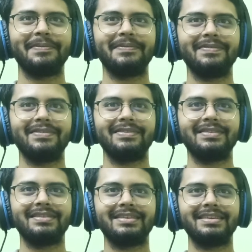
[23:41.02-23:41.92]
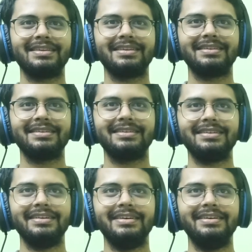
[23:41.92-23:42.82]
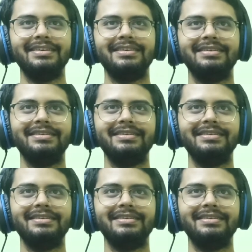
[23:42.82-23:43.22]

(silence)